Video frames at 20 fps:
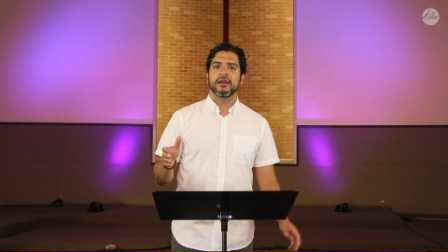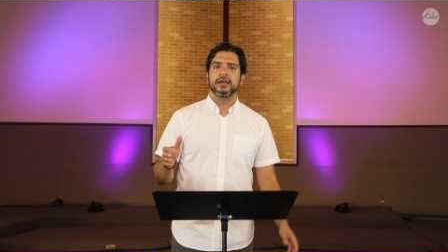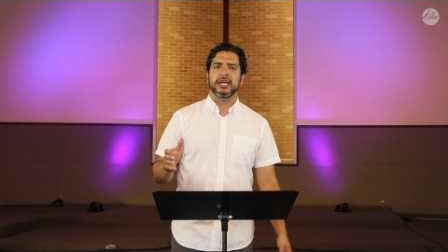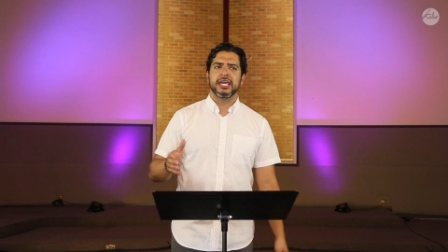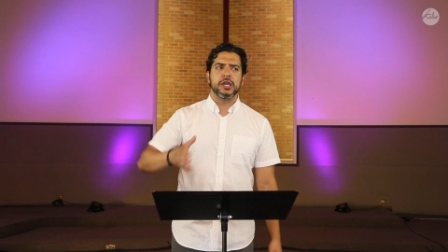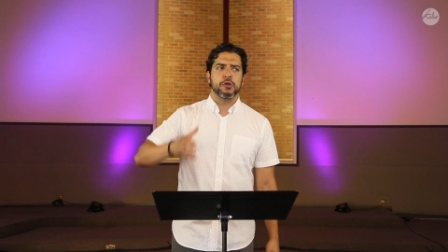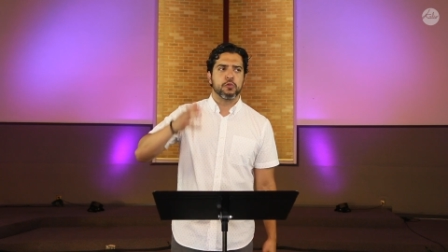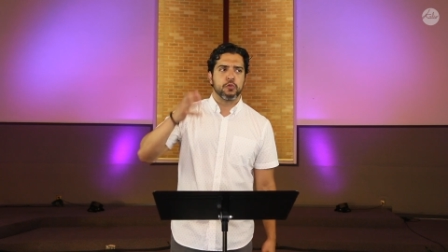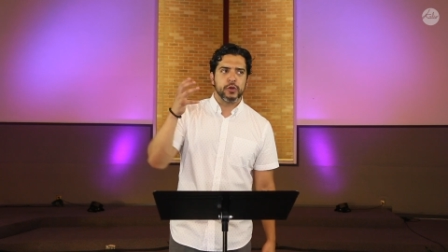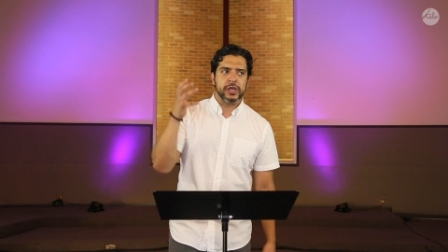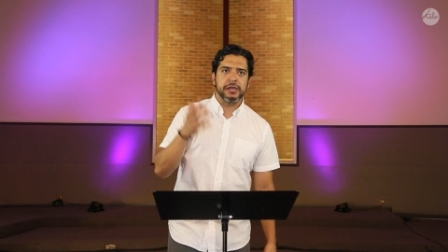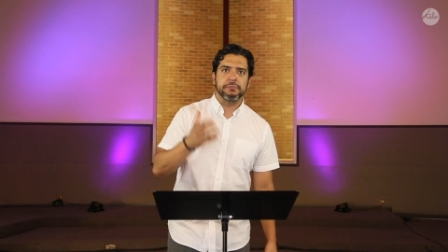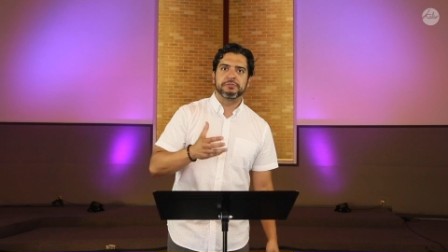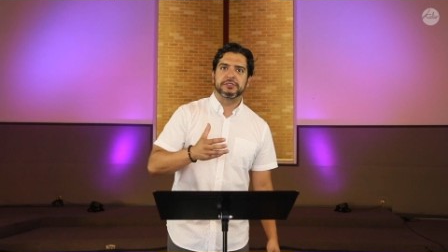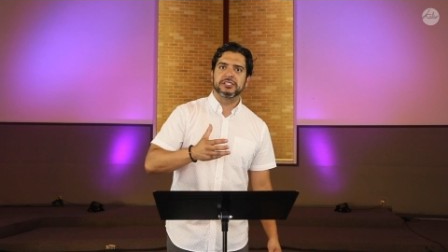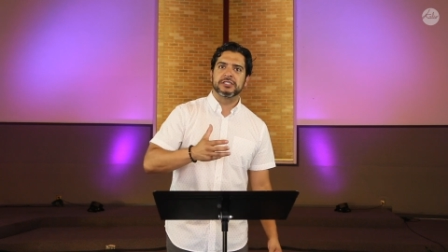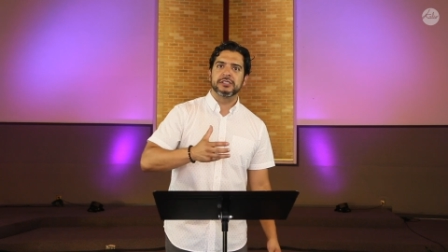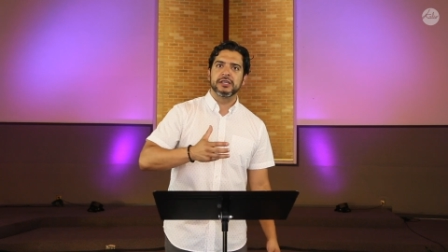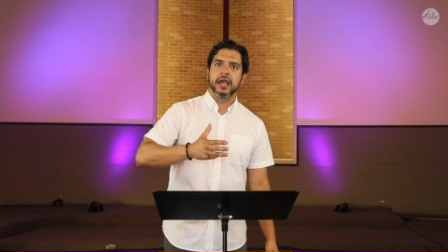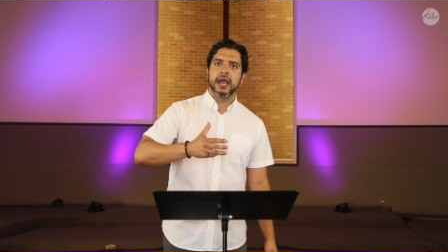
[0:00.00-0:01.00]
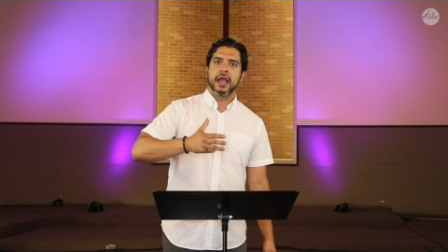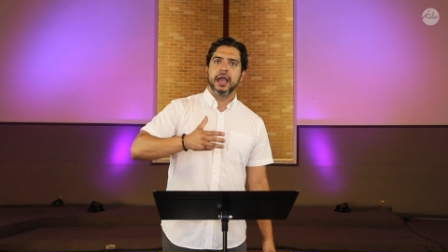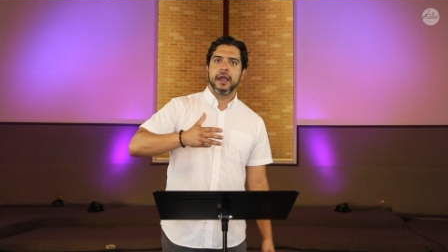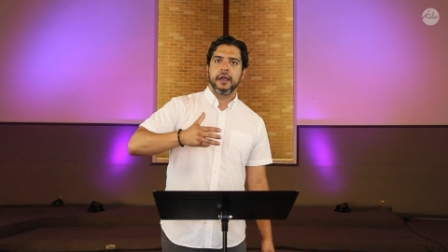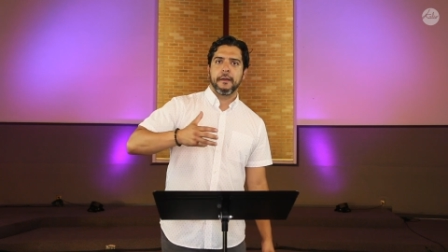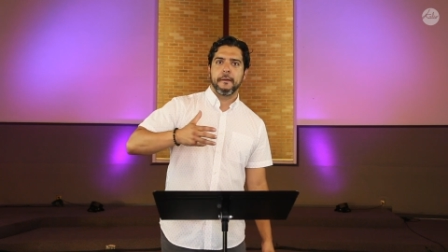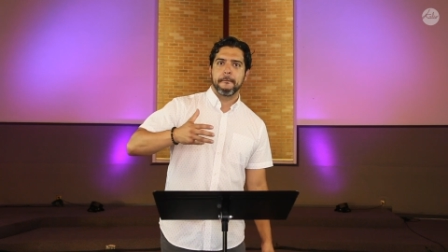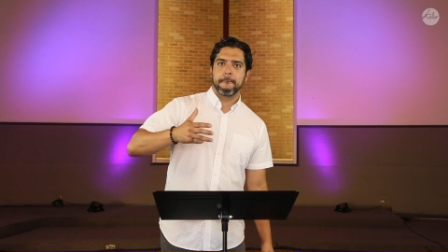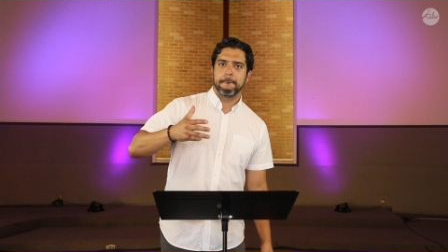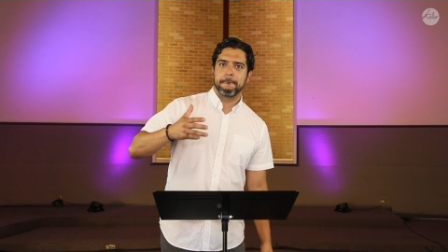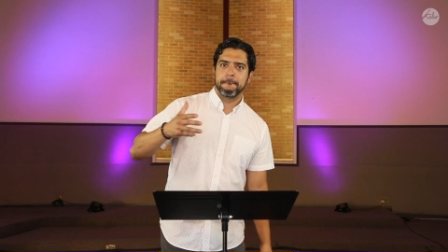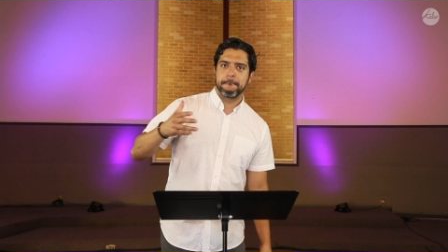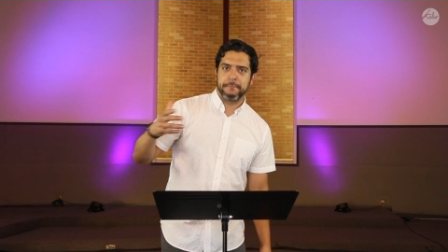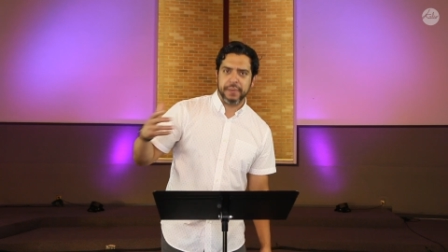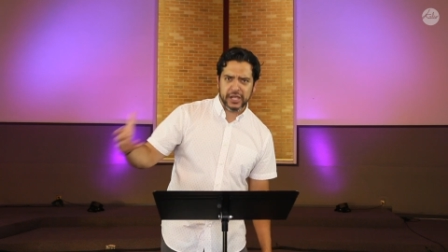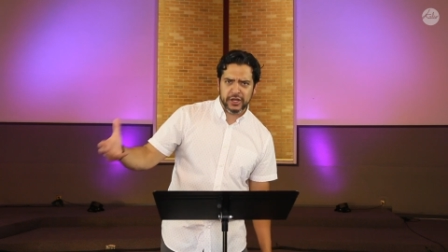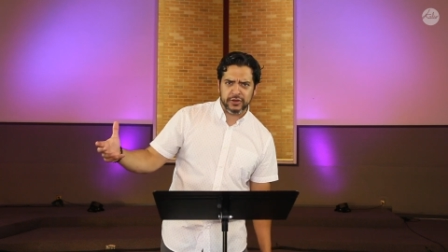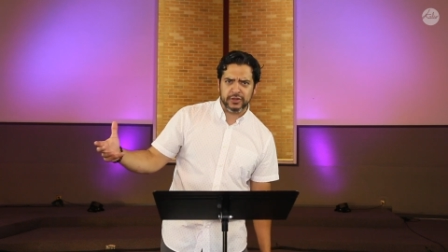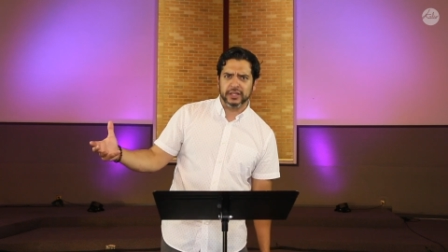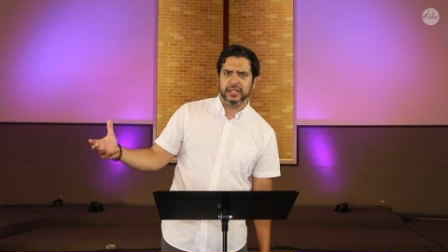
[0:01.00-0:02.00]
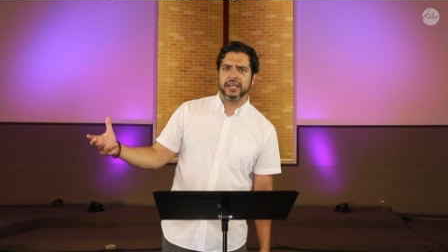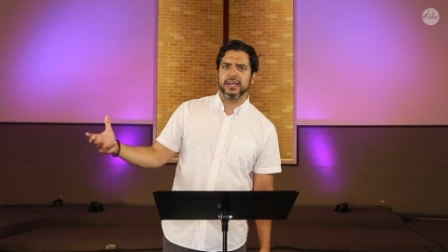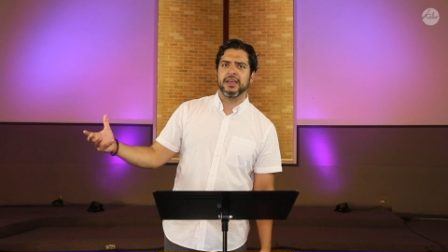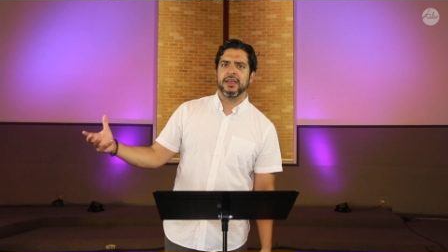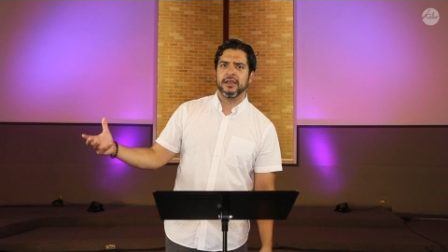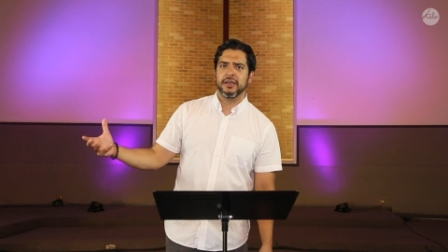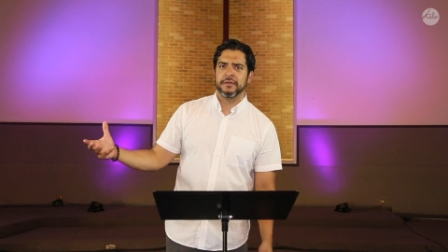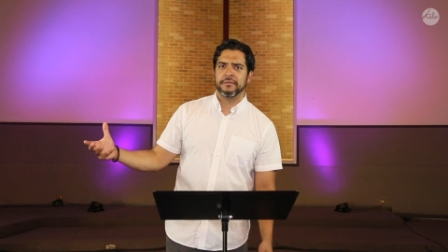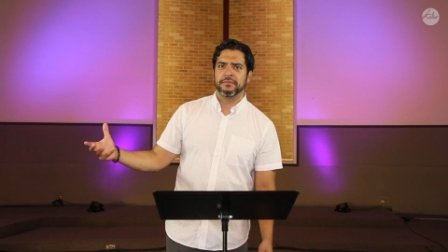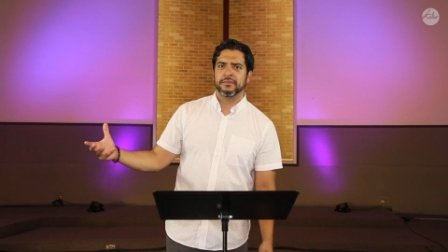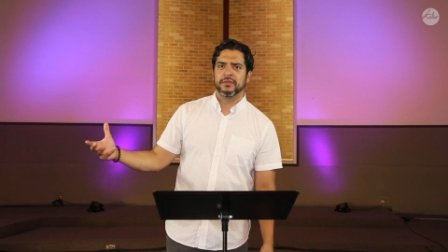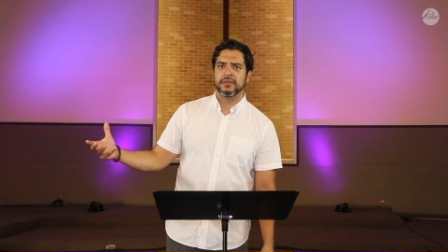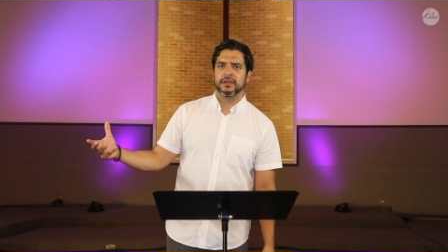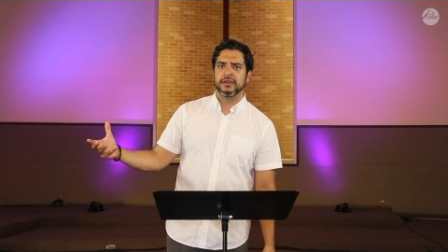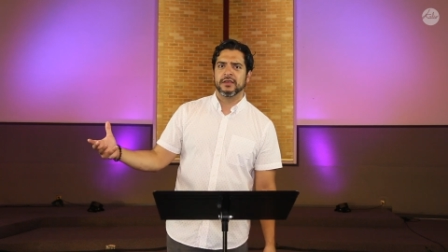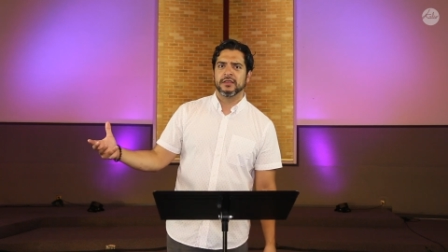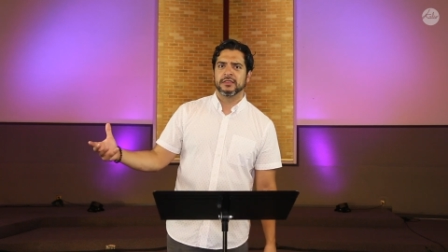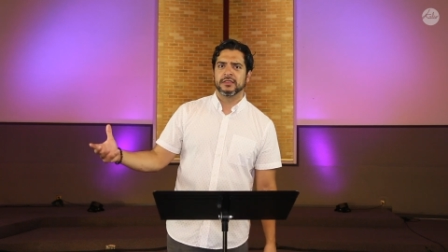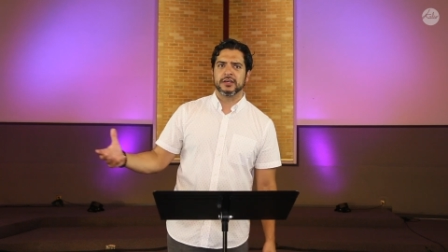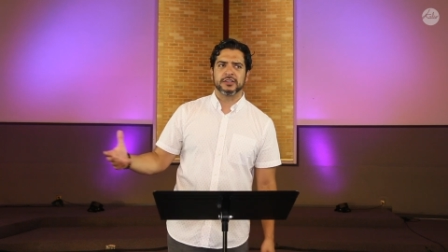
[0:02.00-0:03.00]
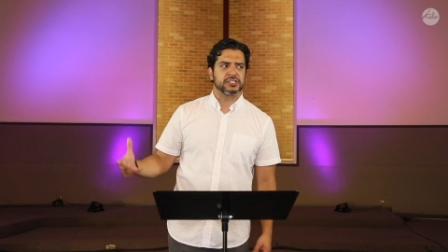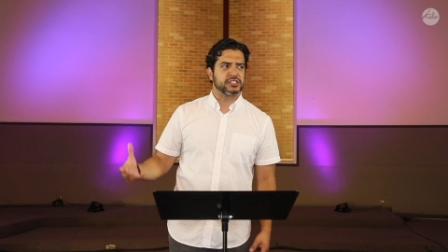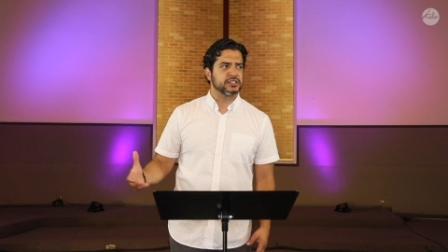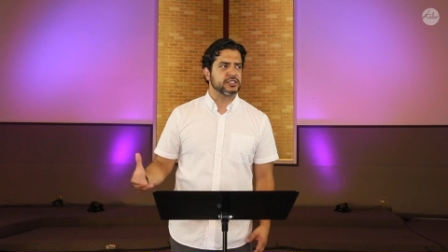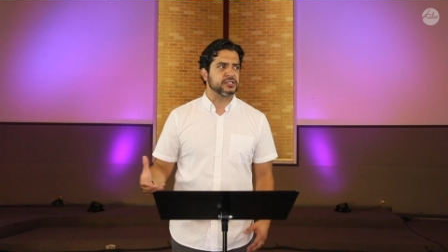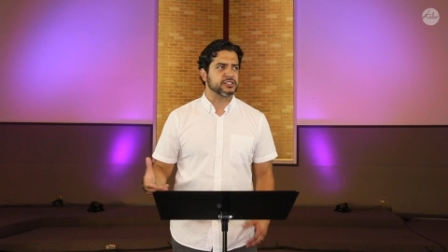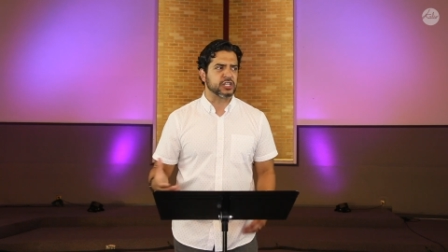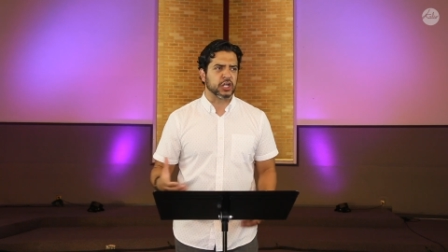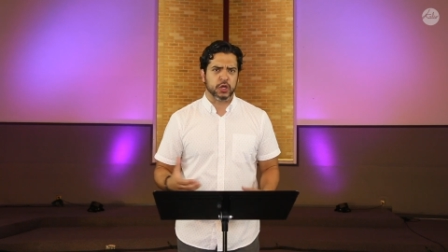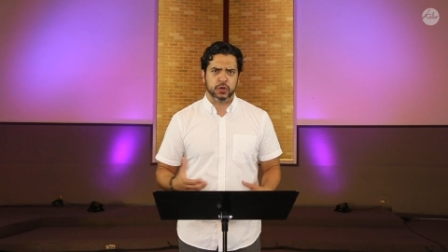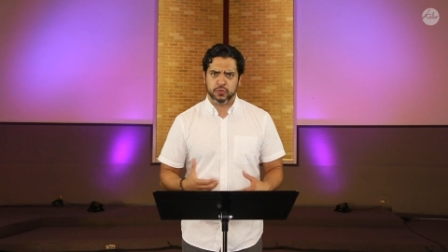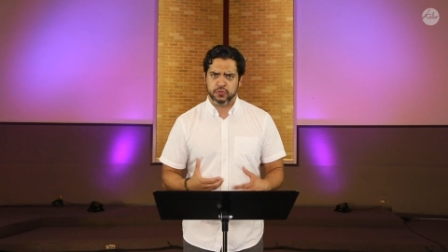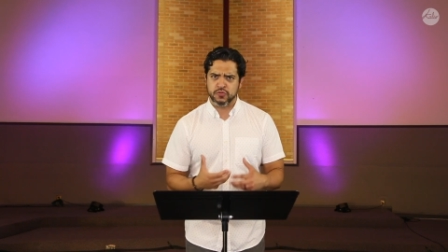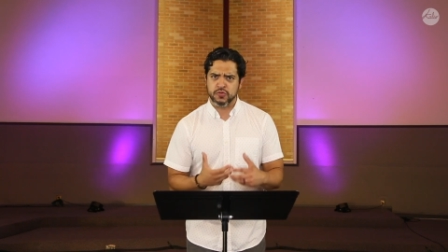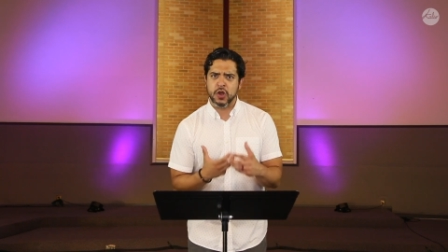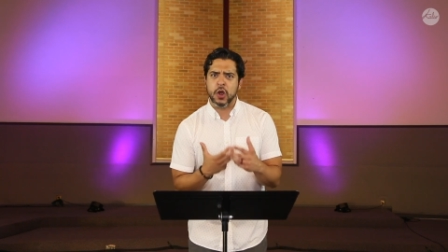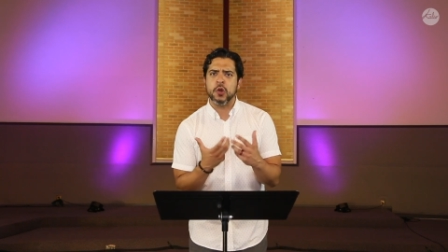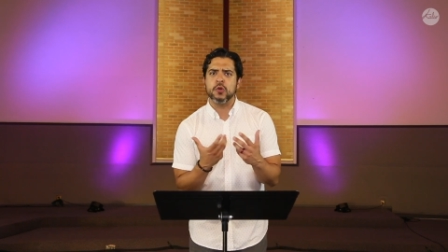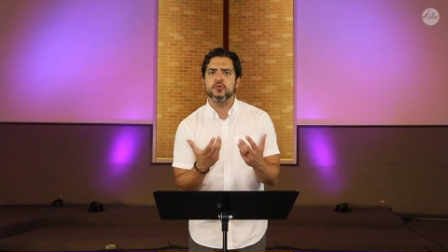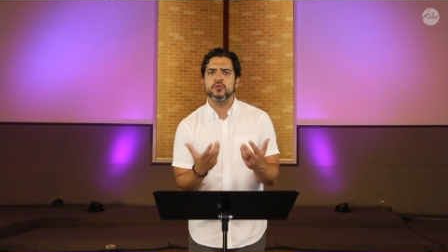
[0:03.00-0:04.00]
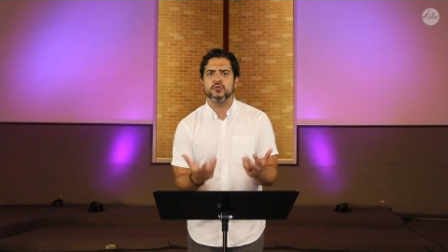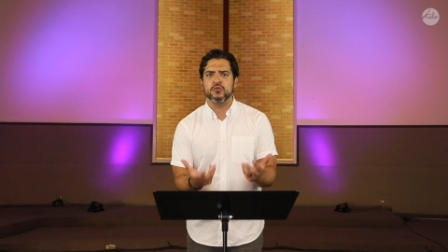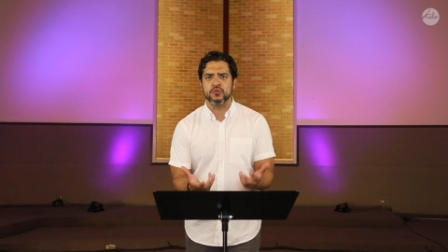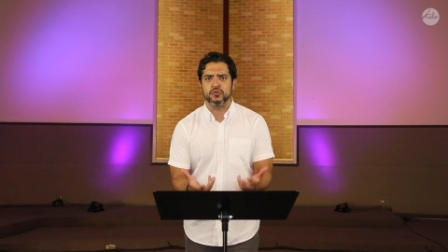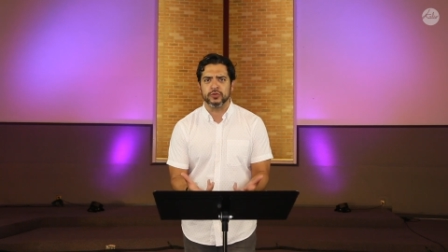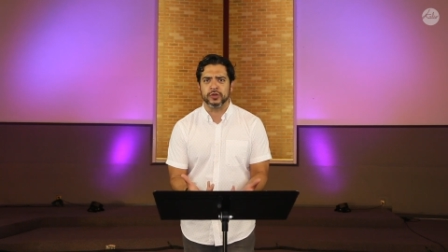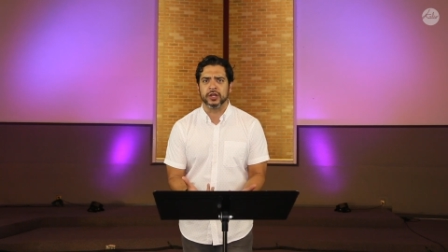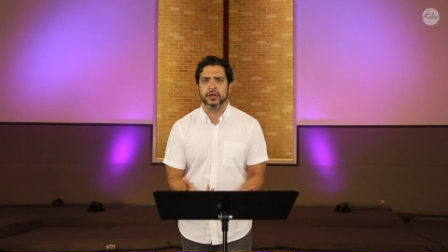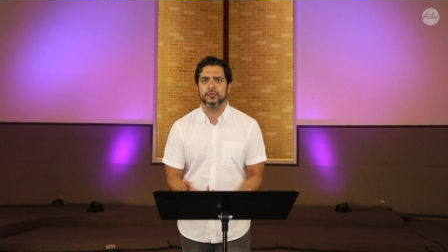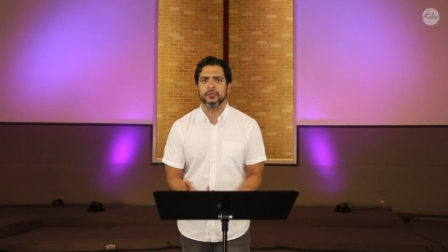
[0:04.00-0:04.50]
He weeps bitterly. There's, there's a groan,